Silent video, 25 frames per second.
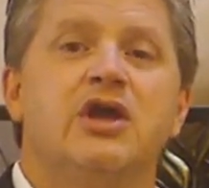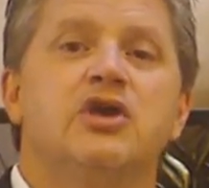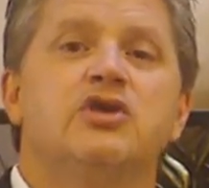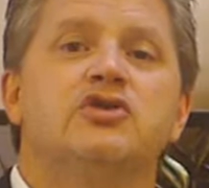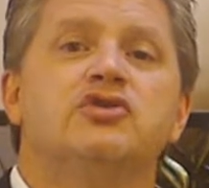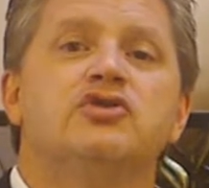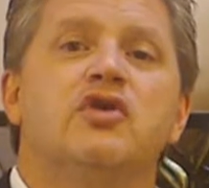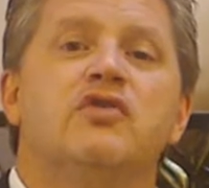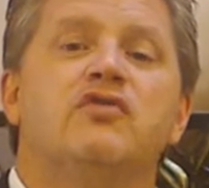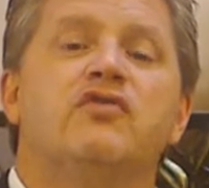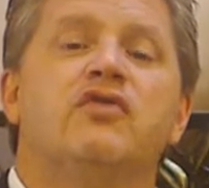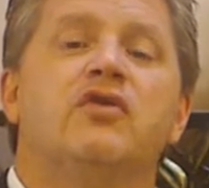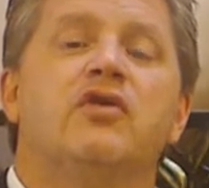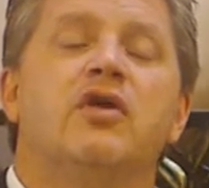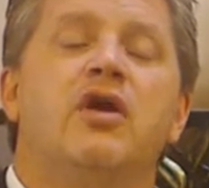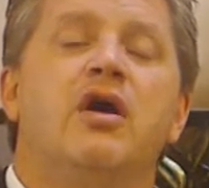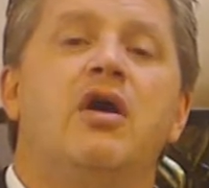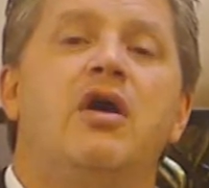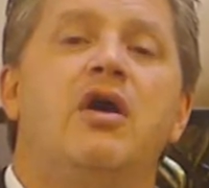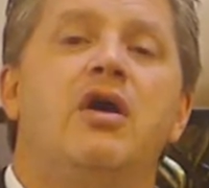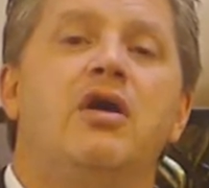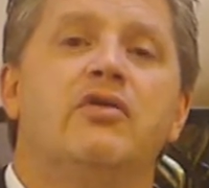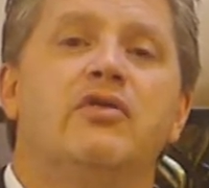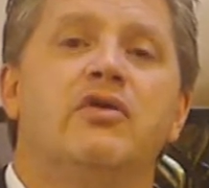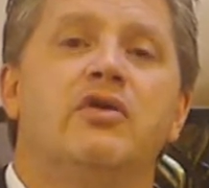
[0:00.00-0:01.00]
So for
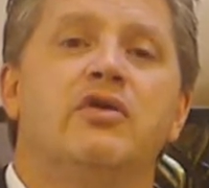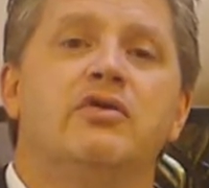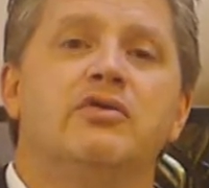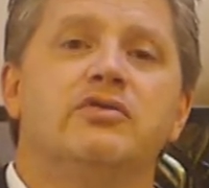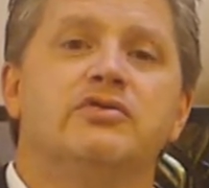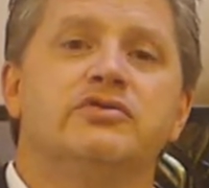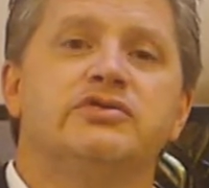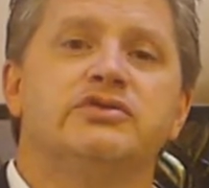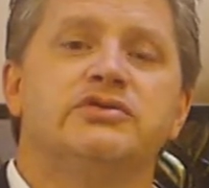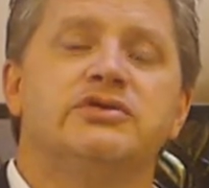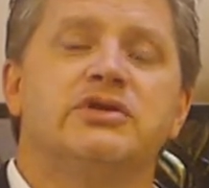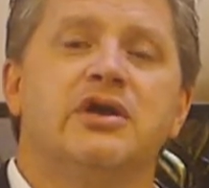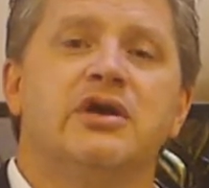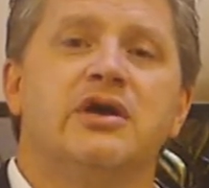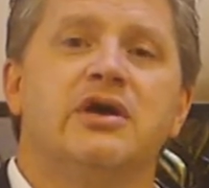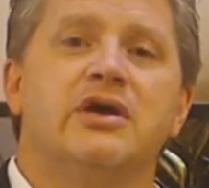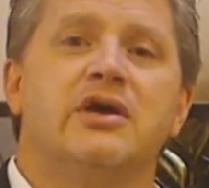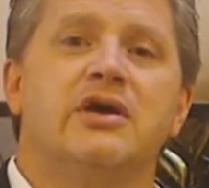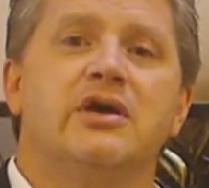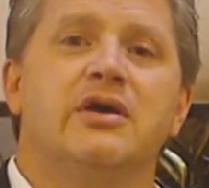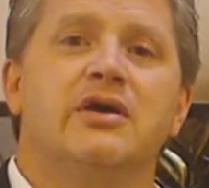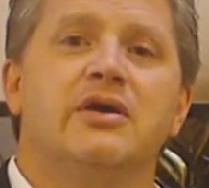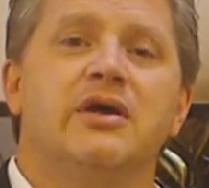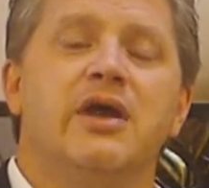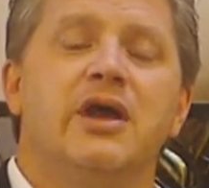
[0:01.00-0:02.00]
all those,
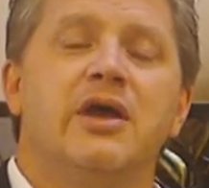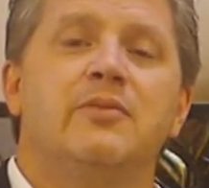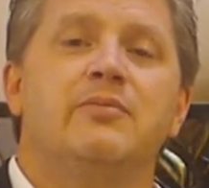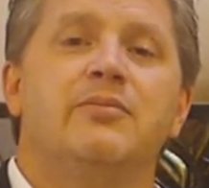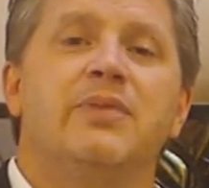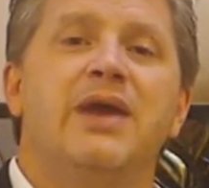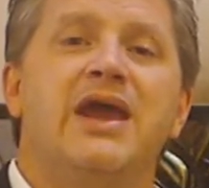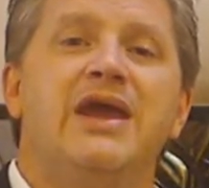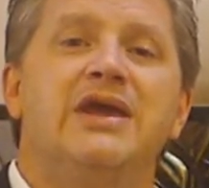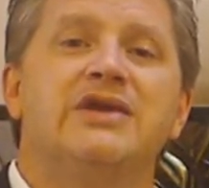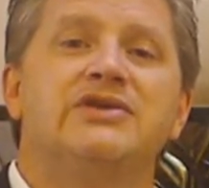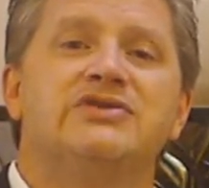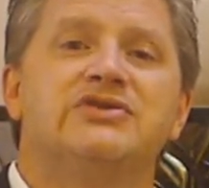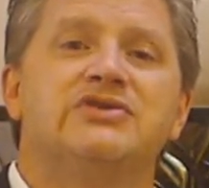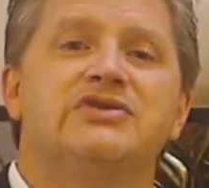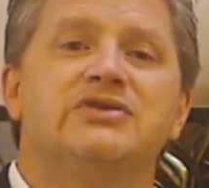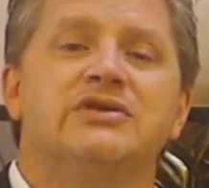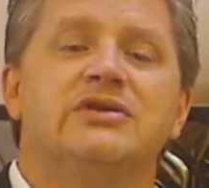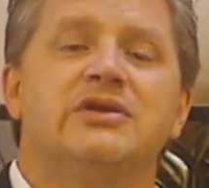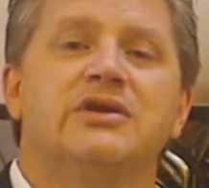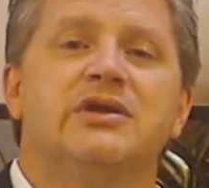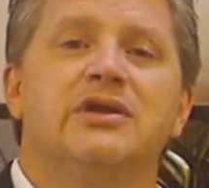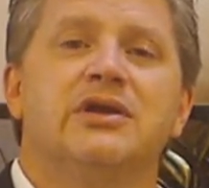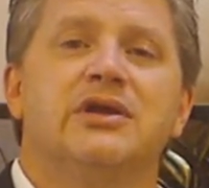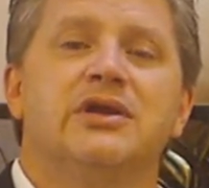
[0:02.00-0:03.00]
pace
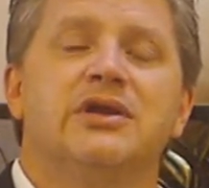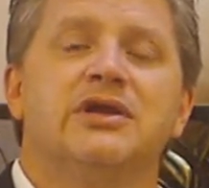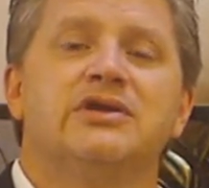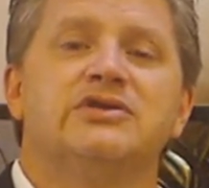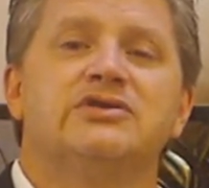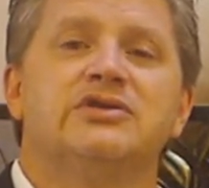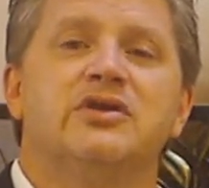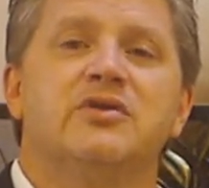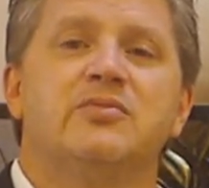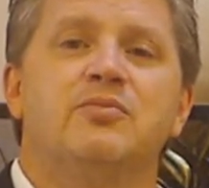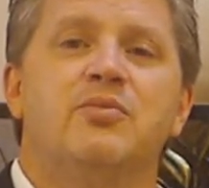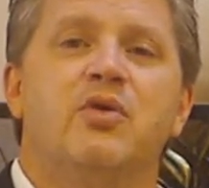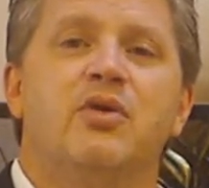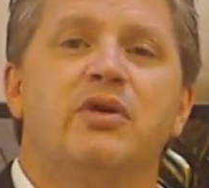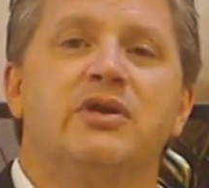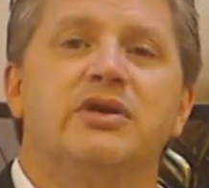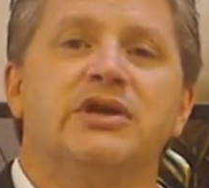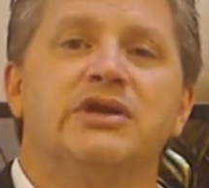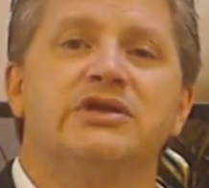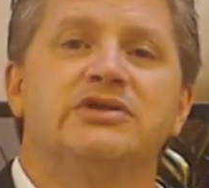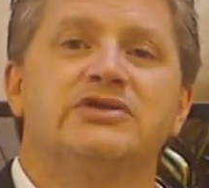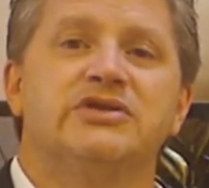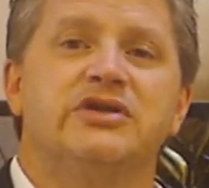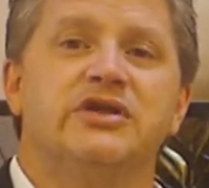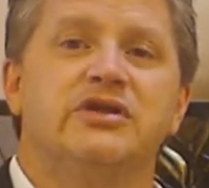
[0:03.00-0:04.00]
is an important
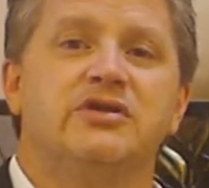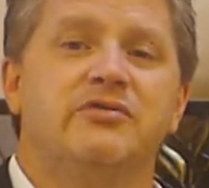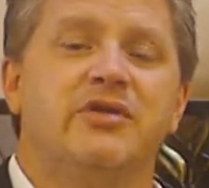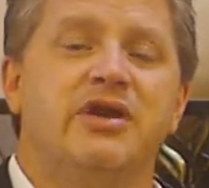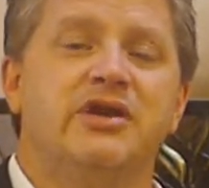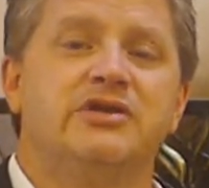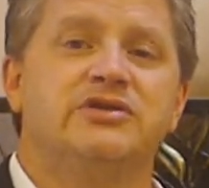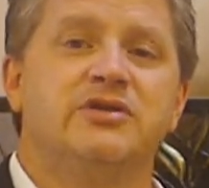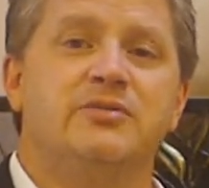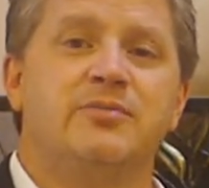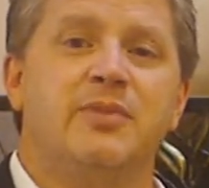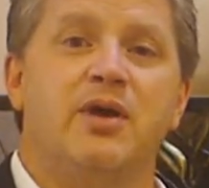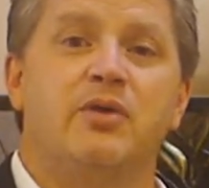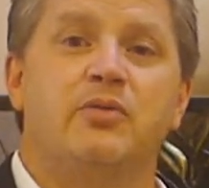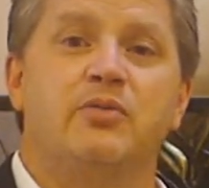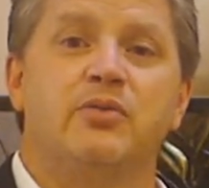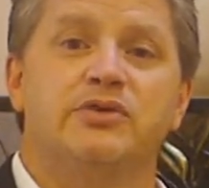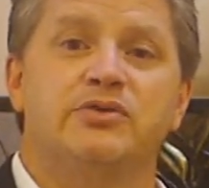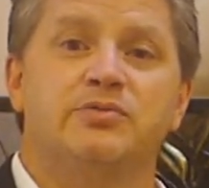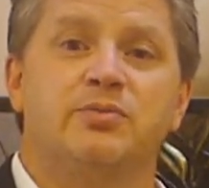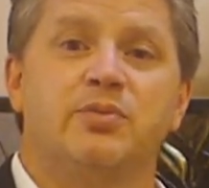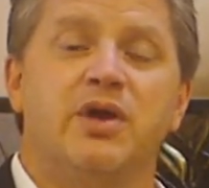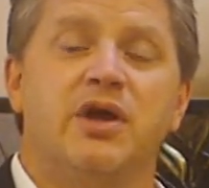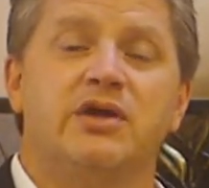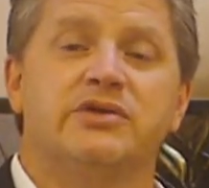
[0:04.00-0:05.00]
consideration about
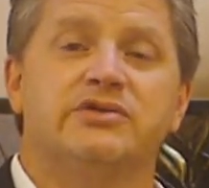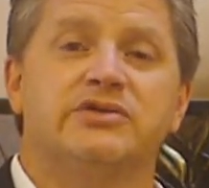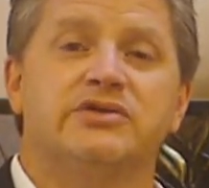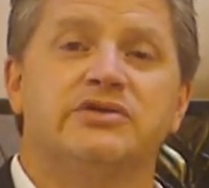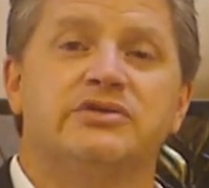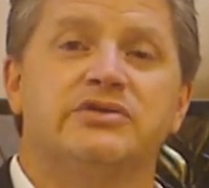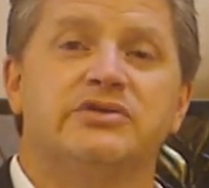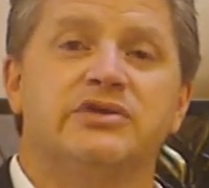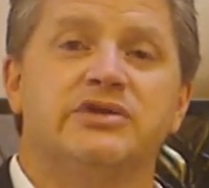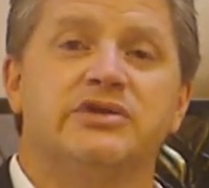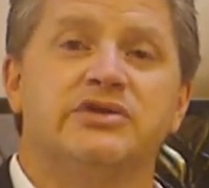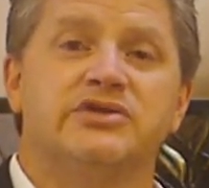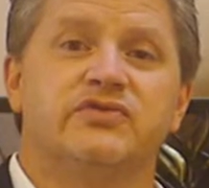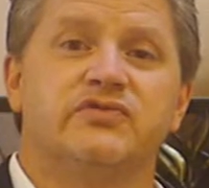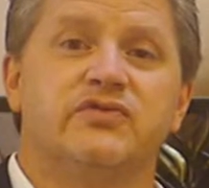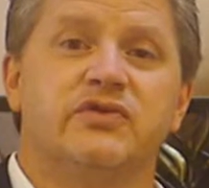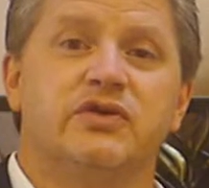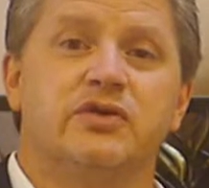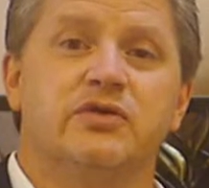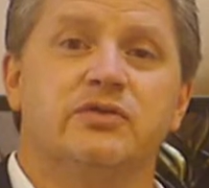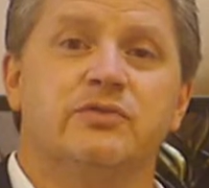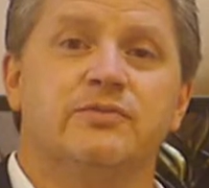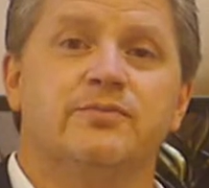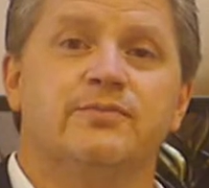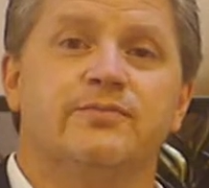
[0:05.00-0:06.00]
which process is for
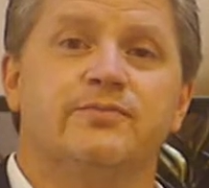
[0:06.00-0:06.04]
you.